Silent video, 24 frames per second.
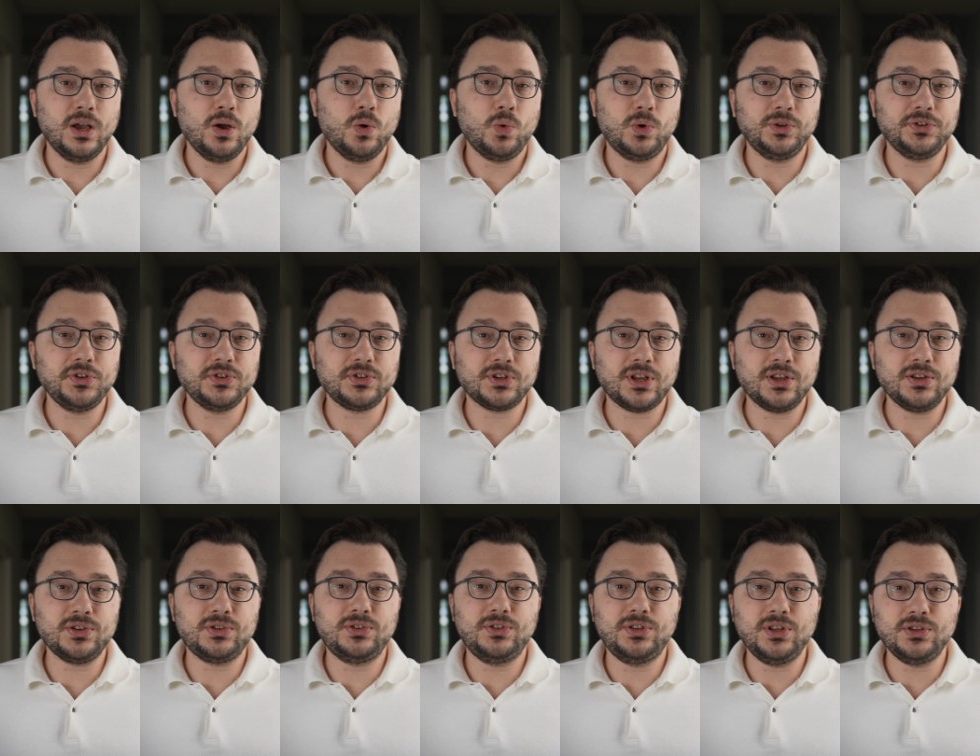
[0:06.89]
We'll
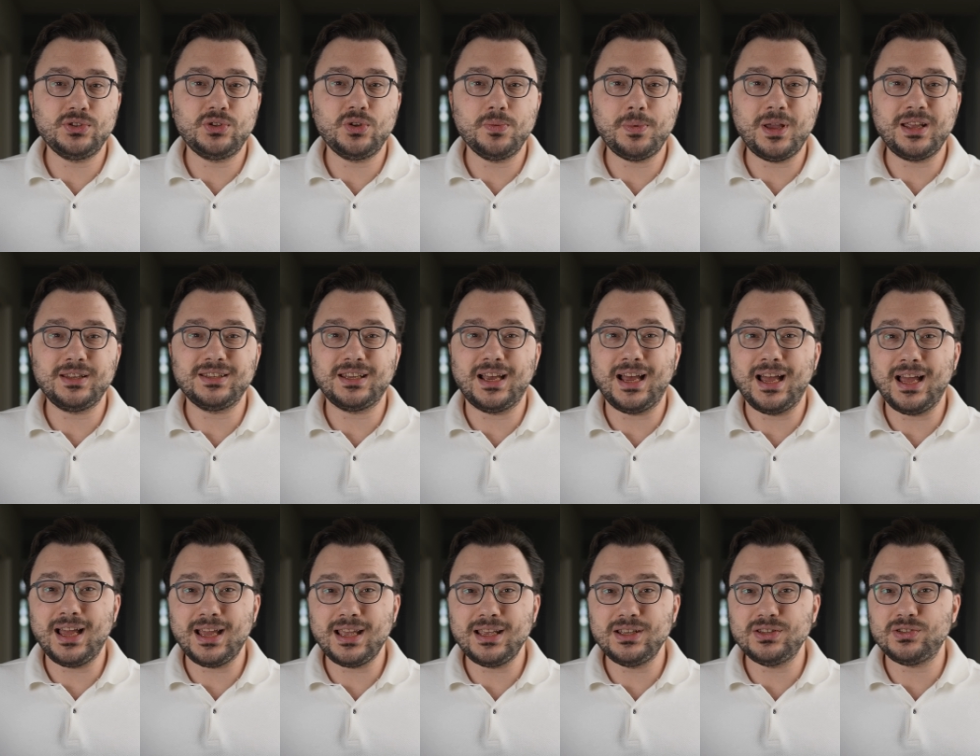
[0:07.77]
discuss this domain's
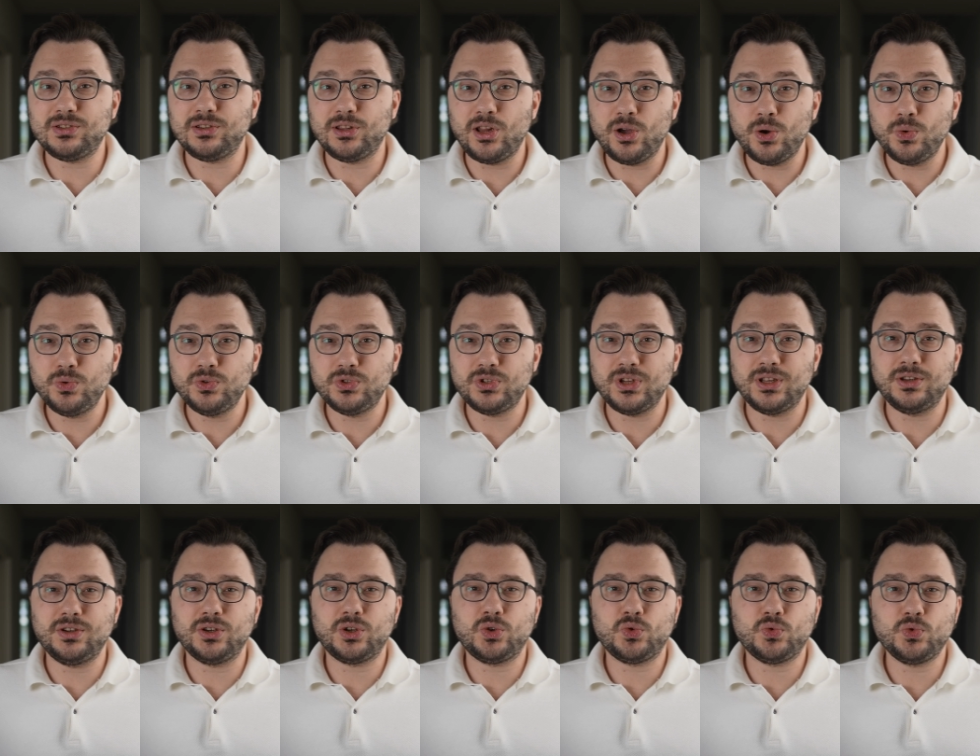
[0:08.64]
highs, lows, and
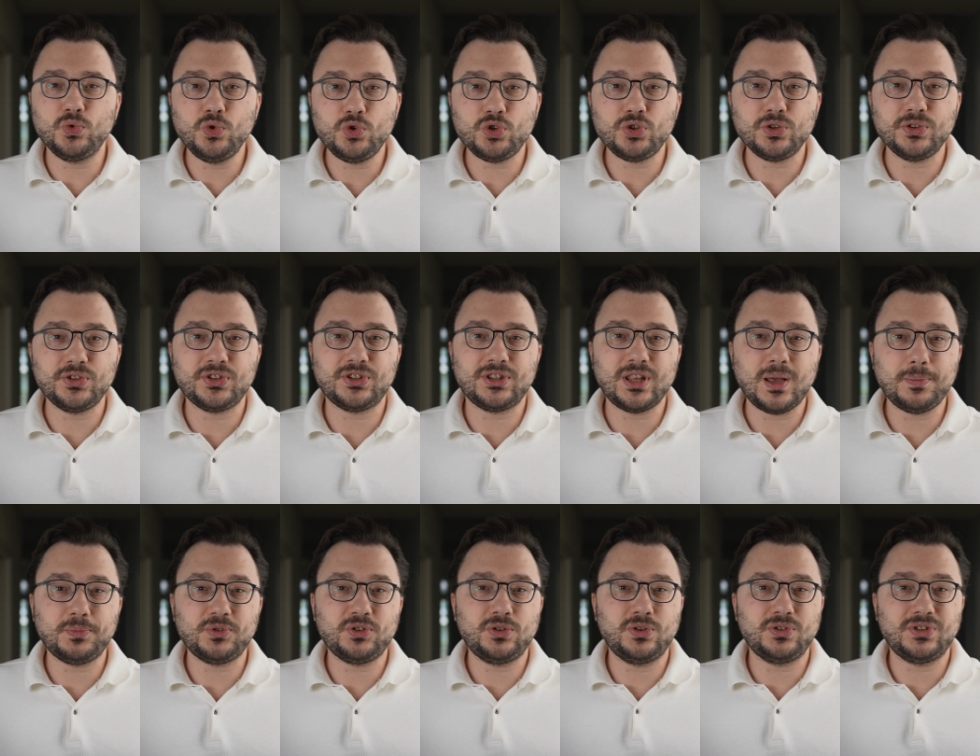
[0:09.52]
the crucial
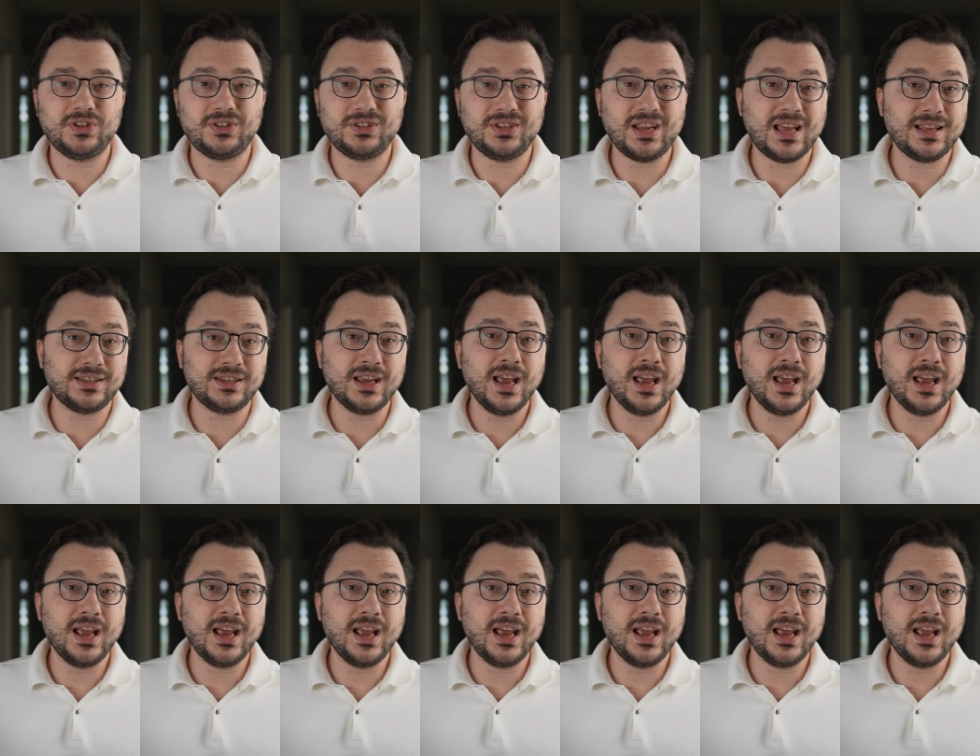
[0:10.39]
steps to success.